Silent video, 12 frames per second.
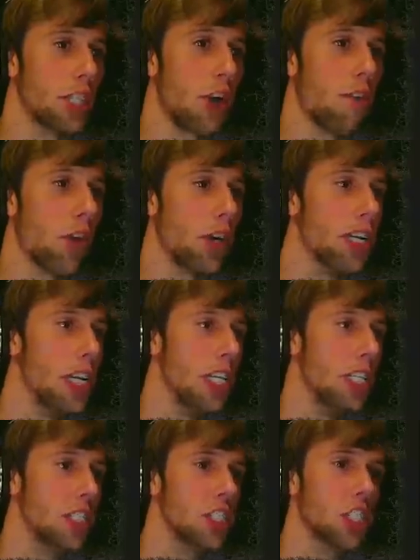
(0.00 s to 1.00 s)
for it. Just go for it. Go
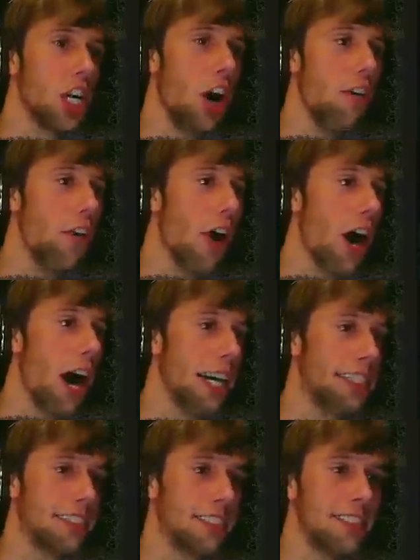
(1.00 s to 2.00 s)

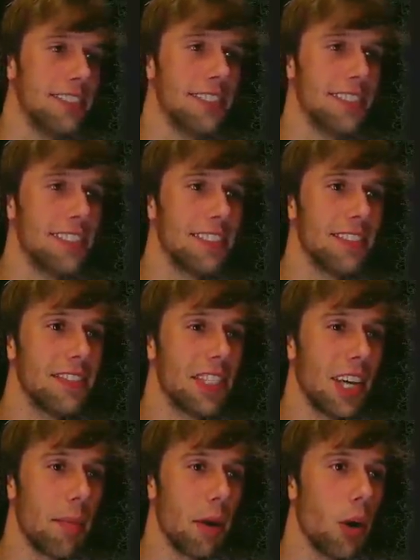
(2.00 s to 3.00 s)
for it.
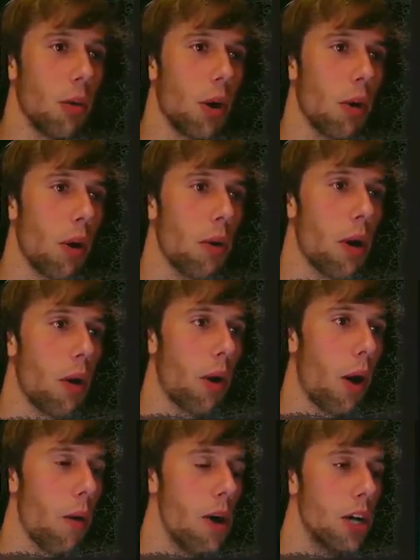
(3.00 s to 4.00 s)
Come on, go, go, go,
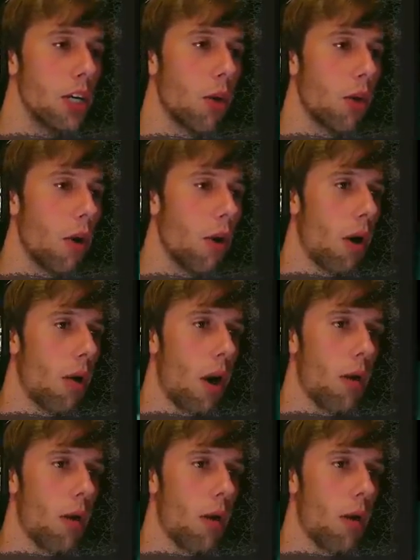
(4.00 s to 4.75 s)
go, go, go, go,